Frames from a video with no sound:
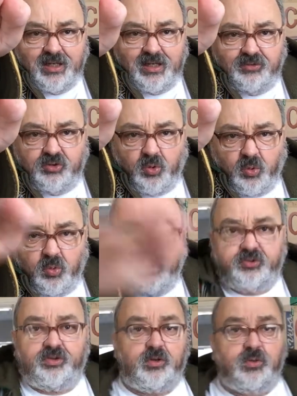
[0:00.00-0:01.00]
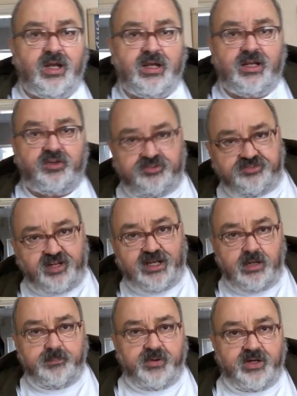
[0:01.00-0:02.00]
is also
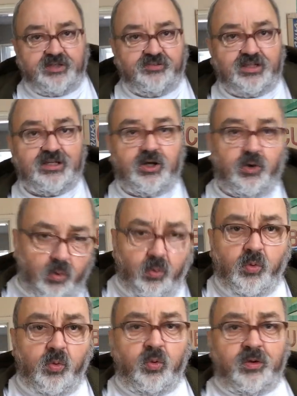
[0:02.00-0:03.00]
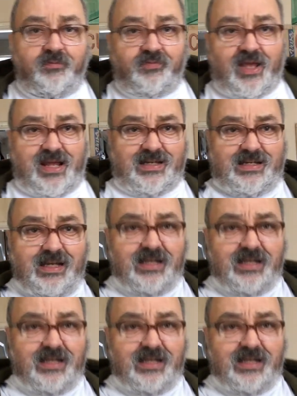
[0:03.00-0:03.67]
celebrating all of that